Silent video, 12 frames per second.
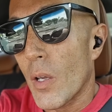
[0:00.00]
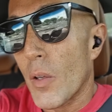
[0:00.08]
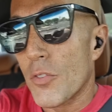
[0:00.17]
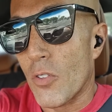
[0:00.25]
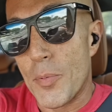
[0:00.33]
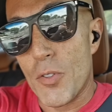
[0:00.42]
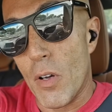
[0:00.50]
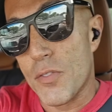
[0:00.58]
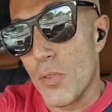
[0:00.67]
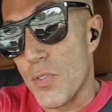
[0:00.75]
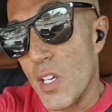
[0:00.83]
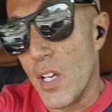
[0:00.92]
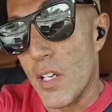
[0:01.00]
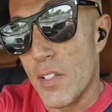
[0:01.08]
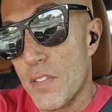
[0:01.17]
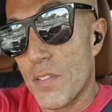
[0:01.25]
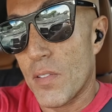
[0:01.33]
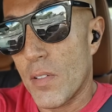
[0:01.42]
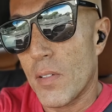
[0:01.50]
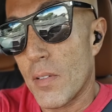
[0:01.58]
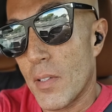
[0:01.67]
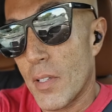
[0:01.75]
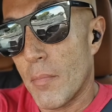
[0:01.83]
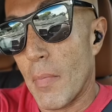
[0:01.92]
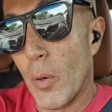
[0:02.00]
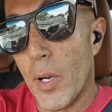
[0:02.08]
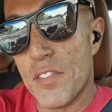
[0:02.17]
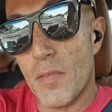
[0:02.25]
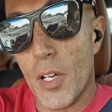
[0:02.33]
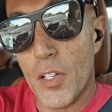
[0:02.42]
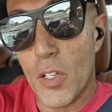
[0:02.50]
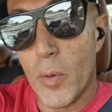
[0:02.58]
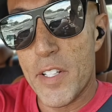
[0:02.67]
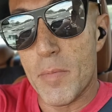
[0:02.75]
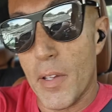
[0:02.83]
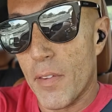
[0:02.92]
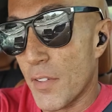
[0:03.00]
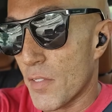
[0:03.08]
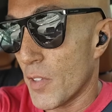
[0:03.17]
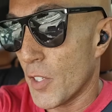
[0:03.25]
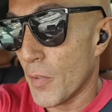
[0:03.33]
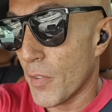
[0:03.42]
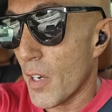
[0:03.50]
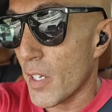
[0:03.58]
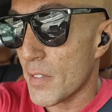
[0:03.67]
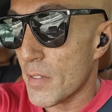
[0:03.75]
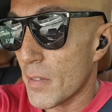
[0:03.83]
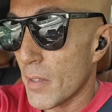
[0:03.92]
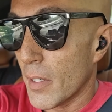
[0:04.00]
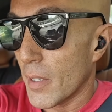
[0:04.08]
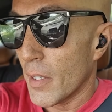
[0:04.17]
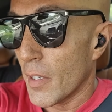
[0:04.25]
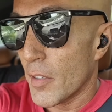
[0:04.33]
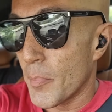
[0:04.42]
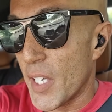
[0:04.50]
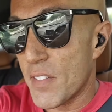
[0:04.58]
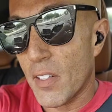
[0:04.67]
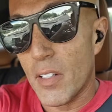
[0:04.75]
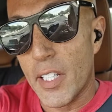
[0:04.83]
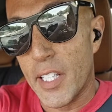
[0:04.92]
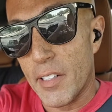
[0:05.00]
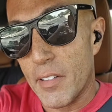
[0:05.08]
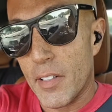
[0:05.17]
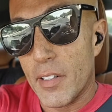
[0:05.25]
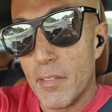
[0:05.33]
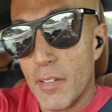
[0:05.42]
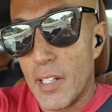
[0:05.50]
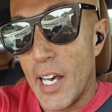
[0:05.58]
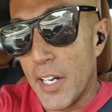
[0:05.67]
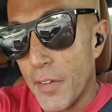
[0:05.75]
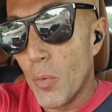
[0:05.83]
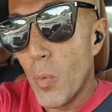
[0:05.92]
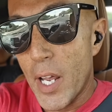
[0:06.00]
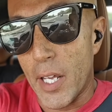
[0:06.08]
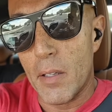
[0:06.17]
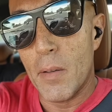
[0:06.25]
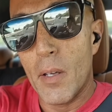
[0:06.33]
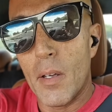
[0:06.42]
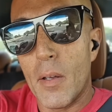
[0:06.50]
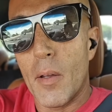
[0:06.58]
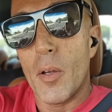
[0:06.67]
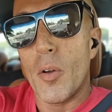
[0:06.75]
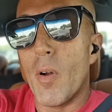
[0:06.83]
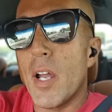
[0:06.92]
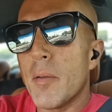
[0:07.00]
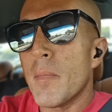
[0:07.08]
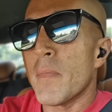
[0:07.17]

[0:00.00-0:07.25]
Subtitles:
scripture also says, my ways are not your ways, my thoughts are not your thoughts. Basically, get out of the way, right?